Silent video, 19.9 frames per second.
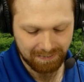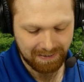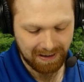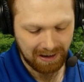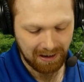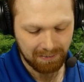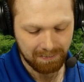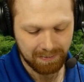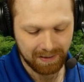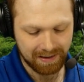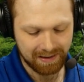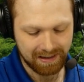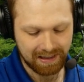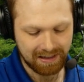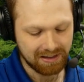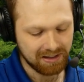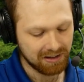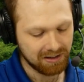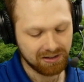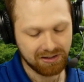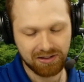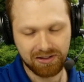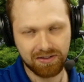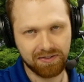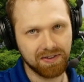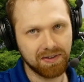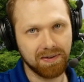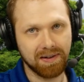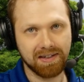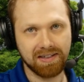there, but these are just a
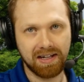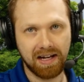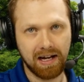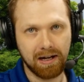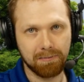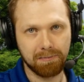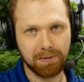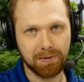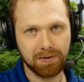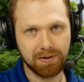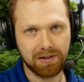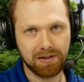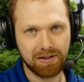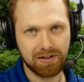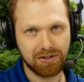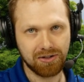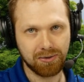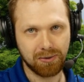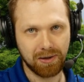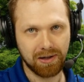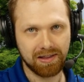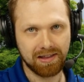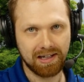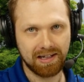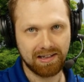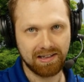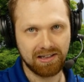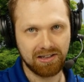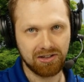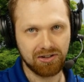few examples of the sort of
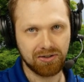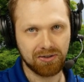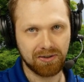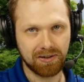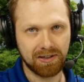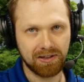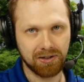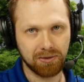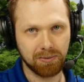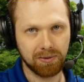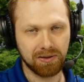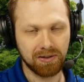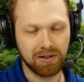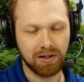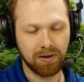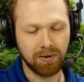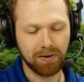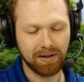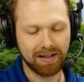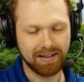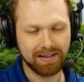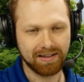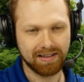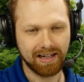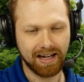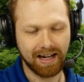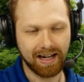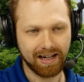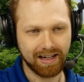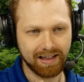things historians would note and
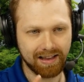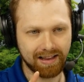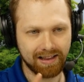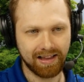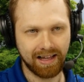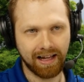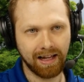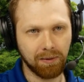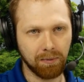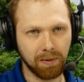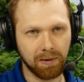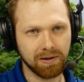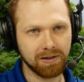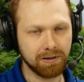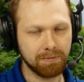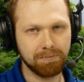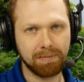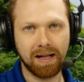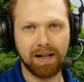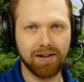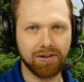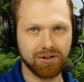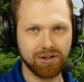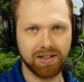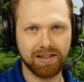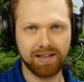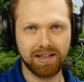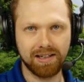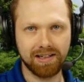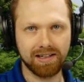say they weren't
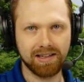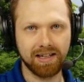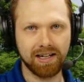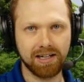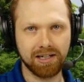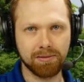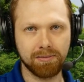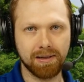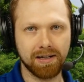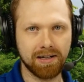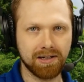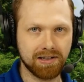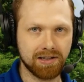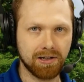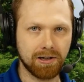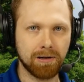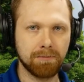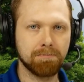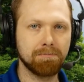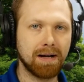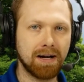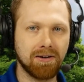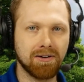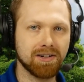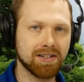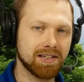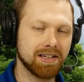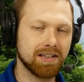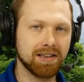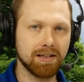embellishing these things because they're
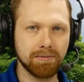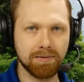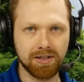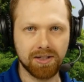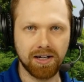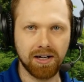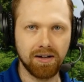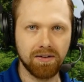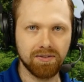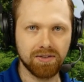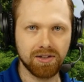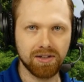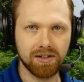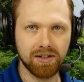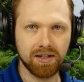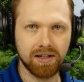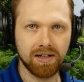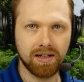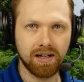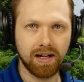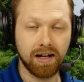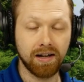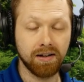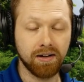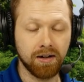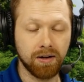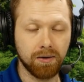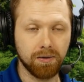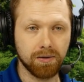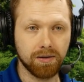embarrassing themselves.
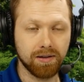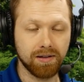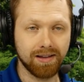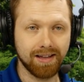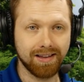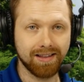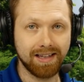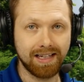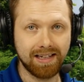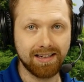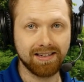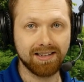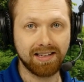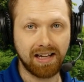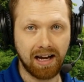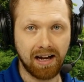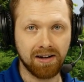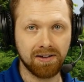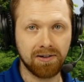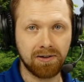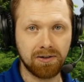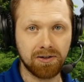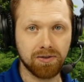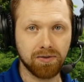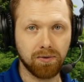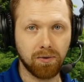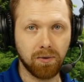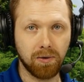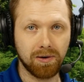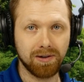And note that these standards
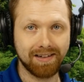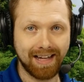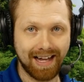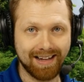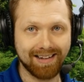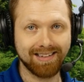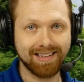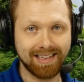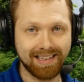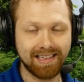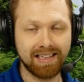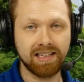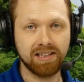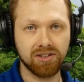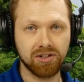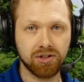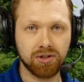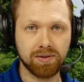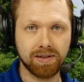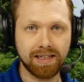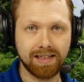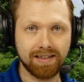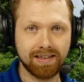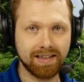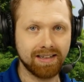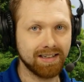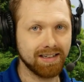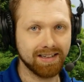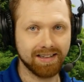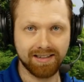for testing history
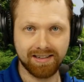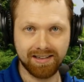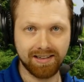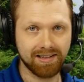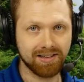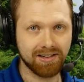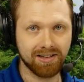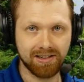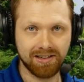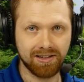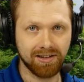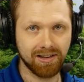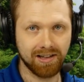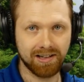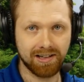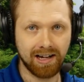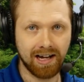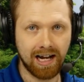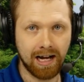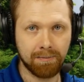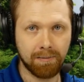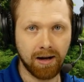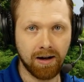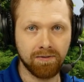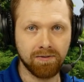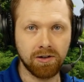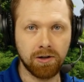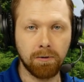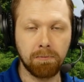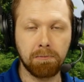didn't exist until the time
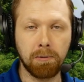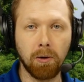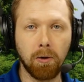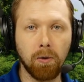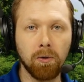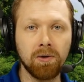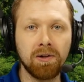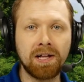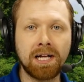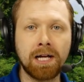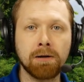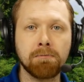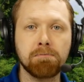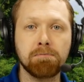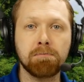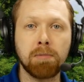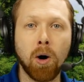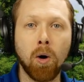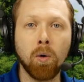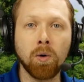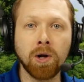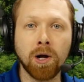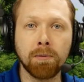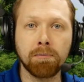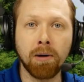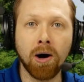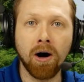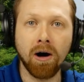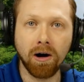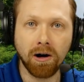of Napoleon
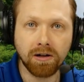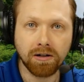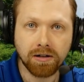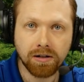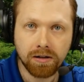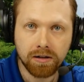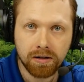Bonaparte.